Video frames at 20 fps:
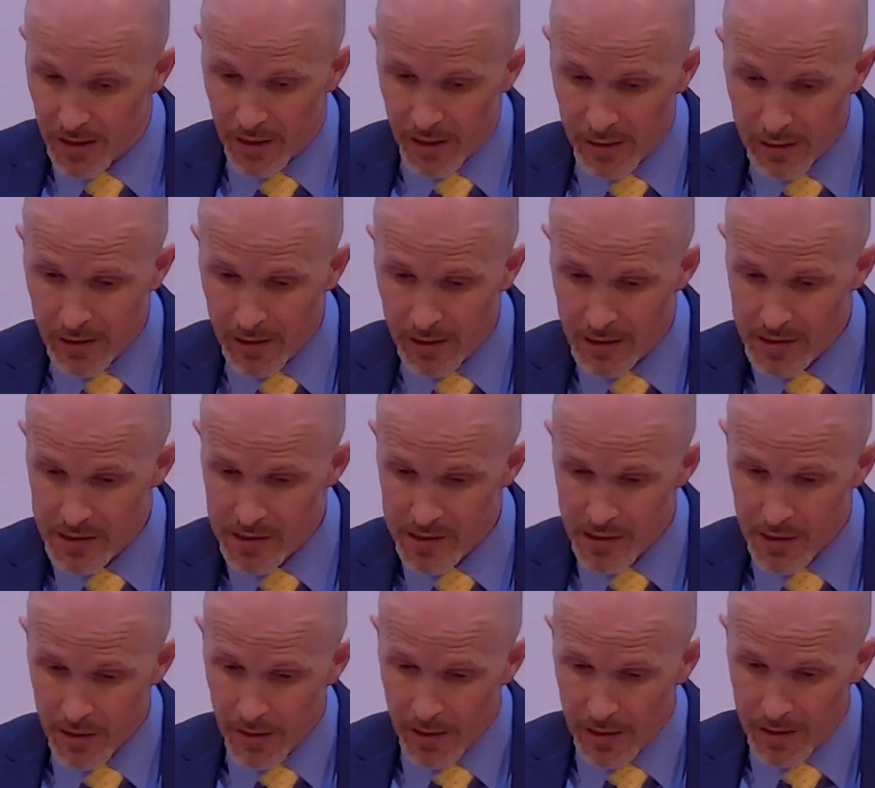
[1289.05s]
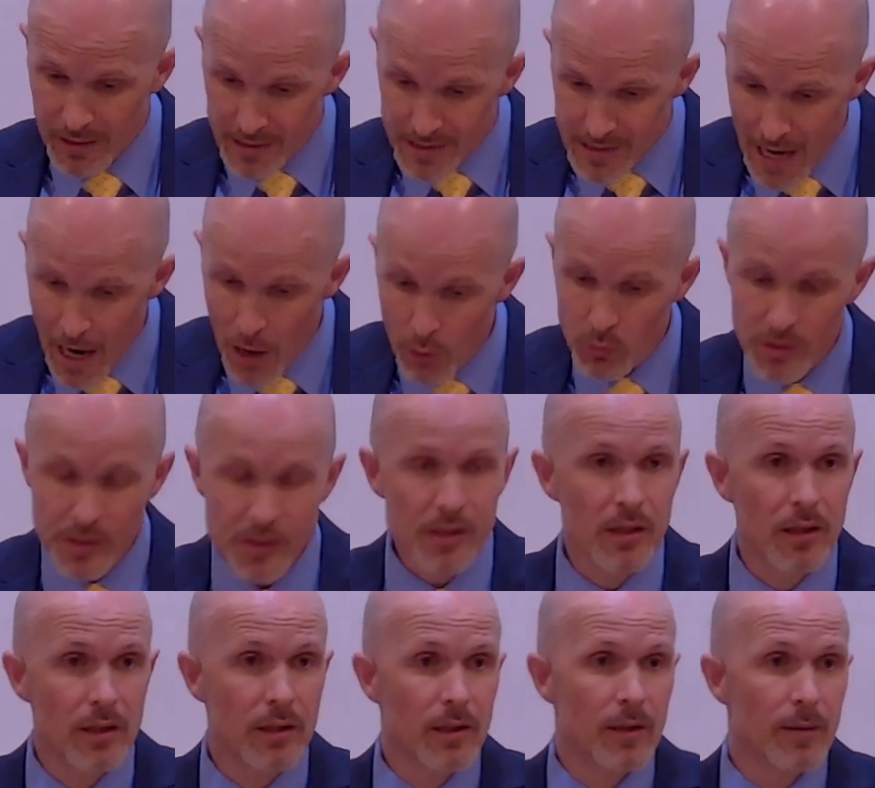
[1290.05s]
in this, in this house,
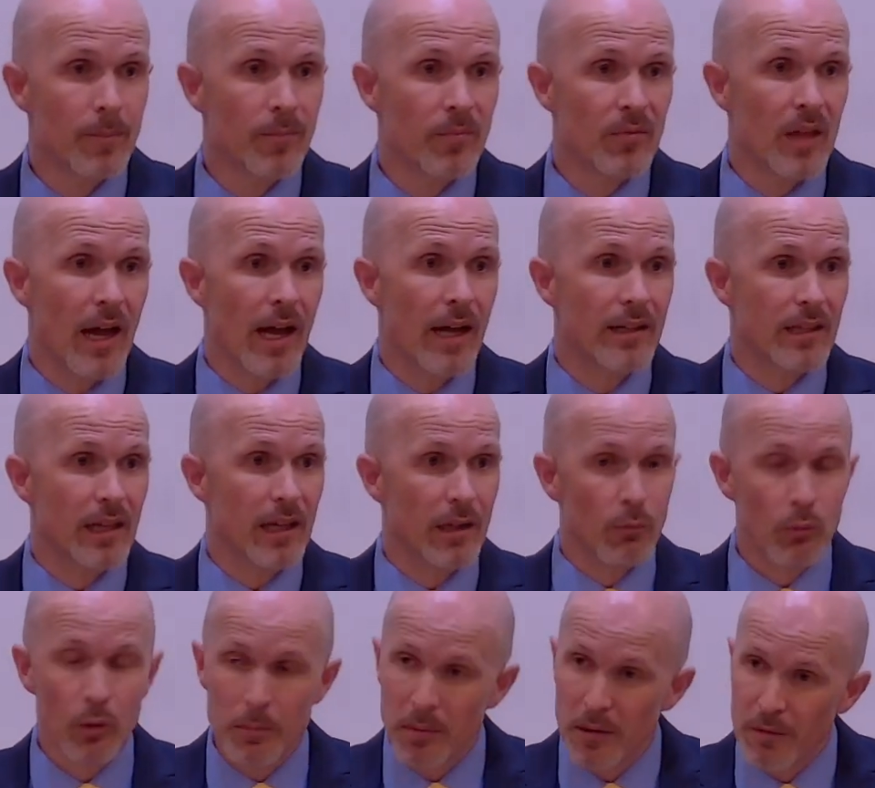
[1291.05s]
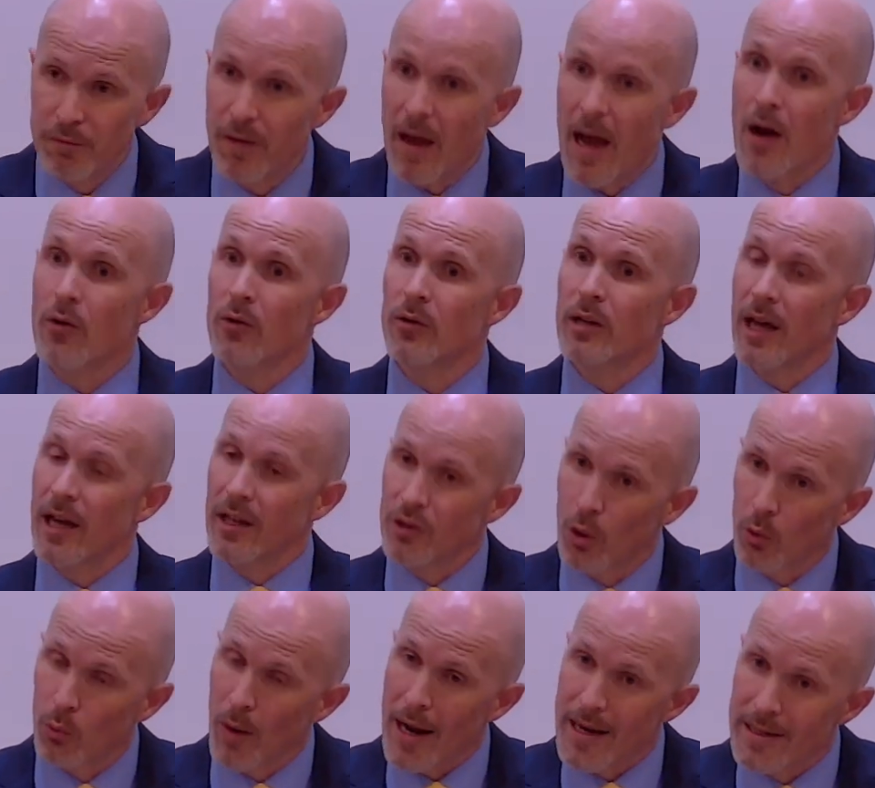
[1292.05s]
that it would be found at the
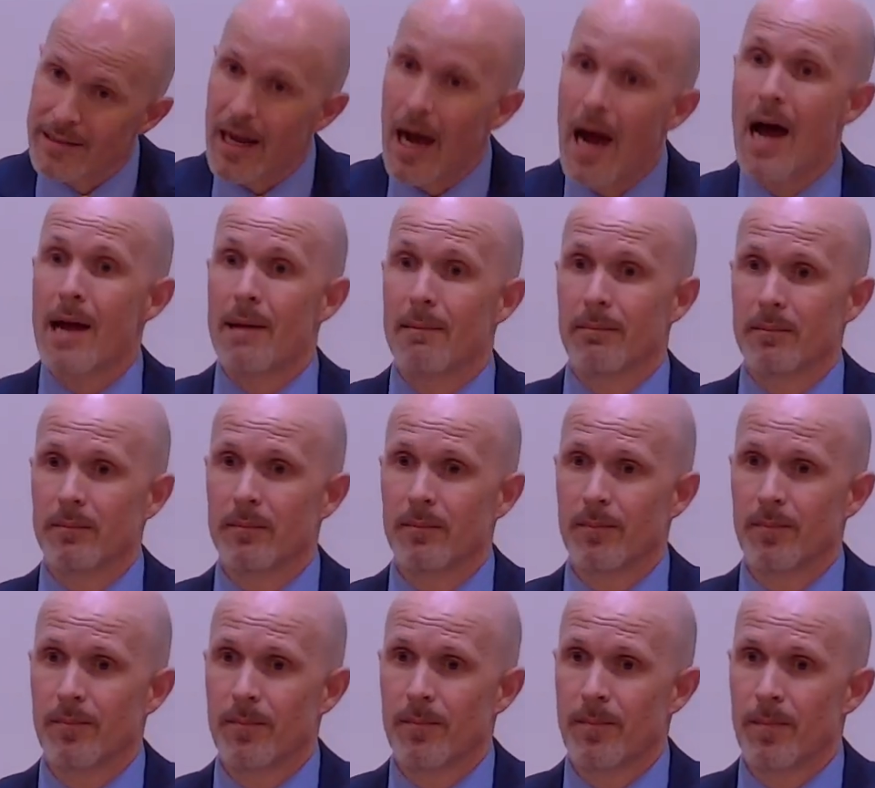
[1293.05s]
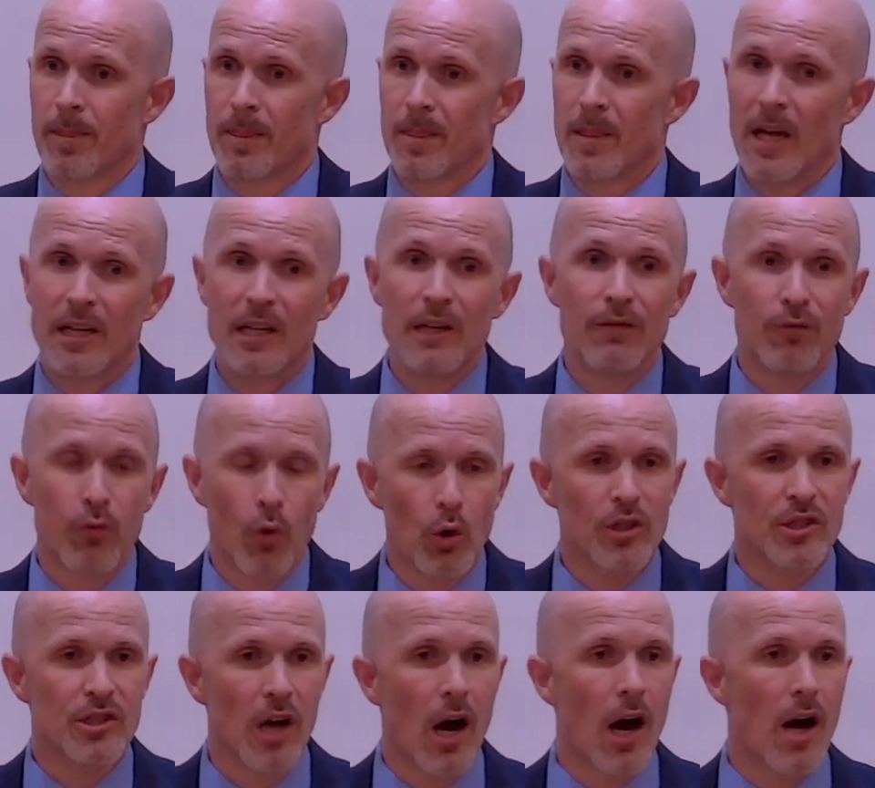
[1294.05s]
right time, that he
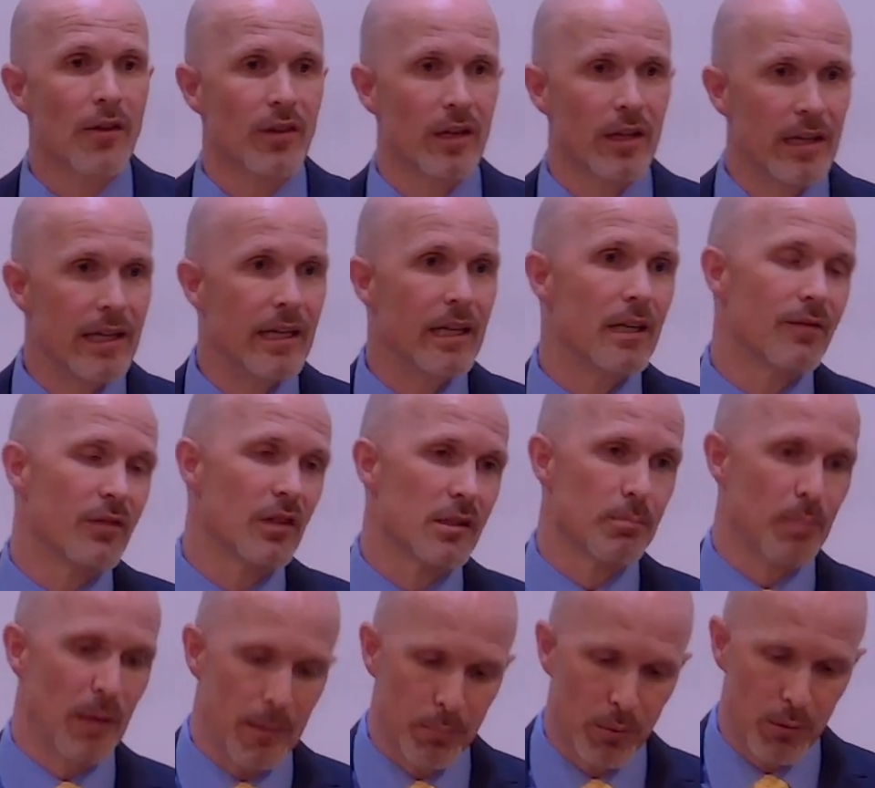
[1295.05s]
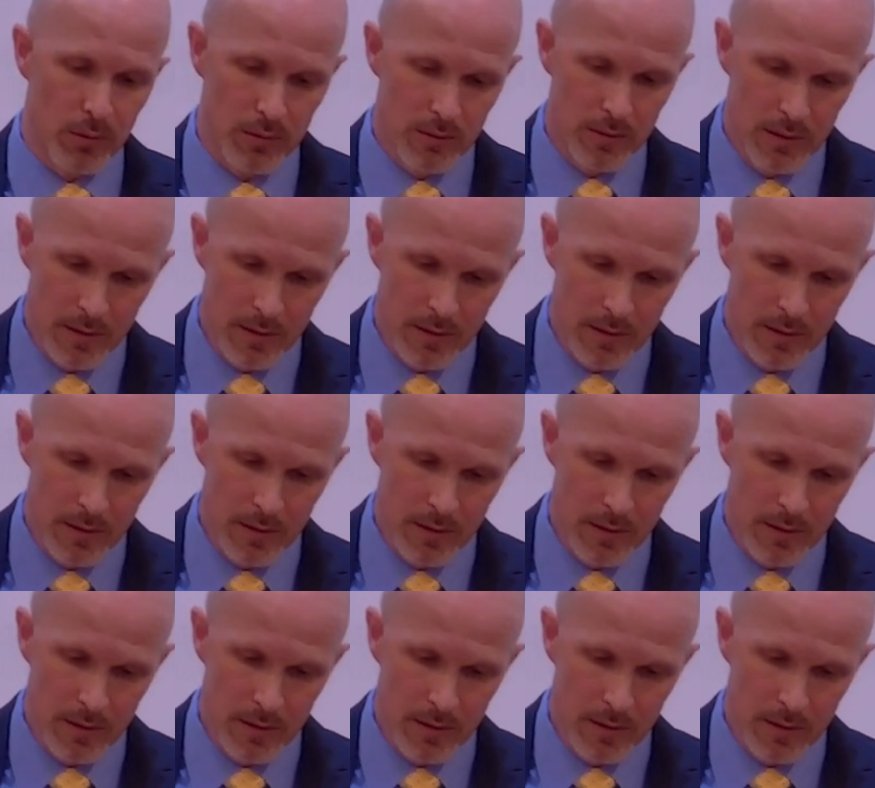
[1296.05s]
foresaw the need of his people.